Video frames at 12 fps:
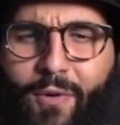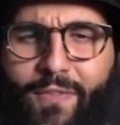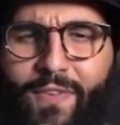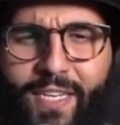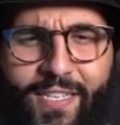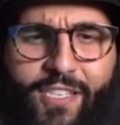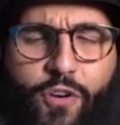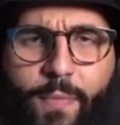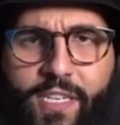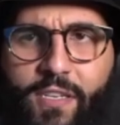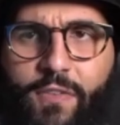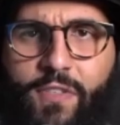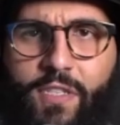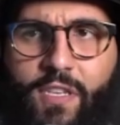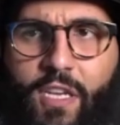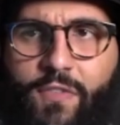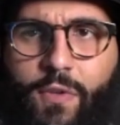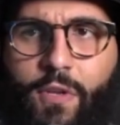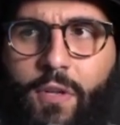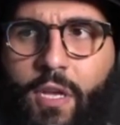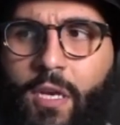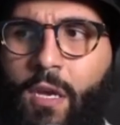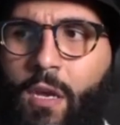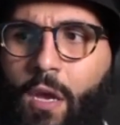don't even consider myself successful. And they're
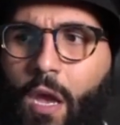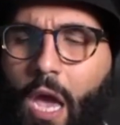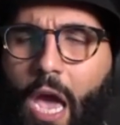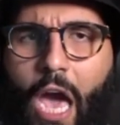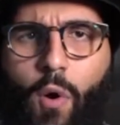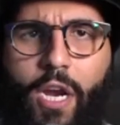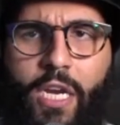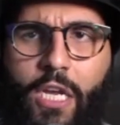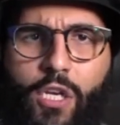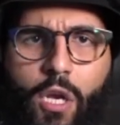like, how do I get